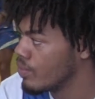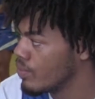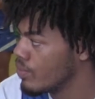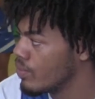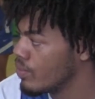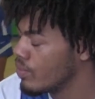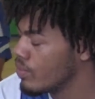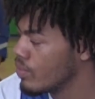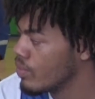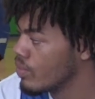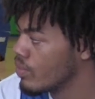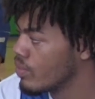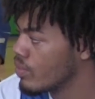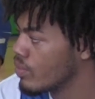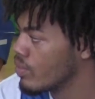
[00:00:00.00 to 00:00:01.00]

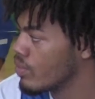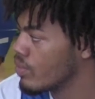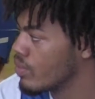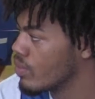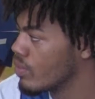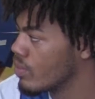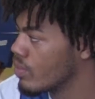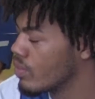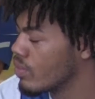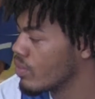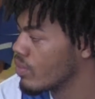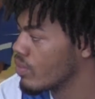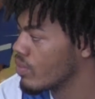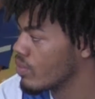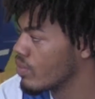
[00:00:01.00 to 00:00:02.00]

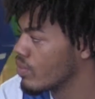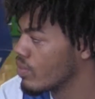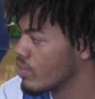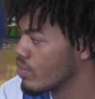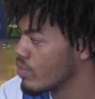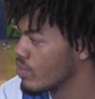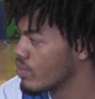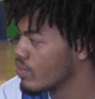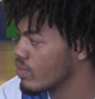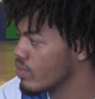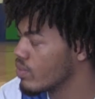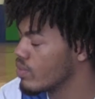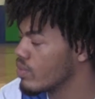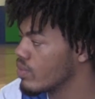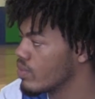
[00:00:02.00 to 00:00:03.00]

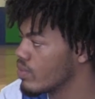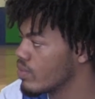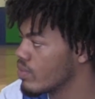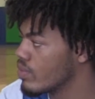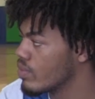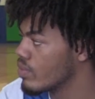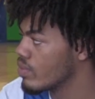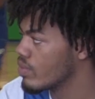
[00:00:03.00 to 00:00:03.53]
(silent)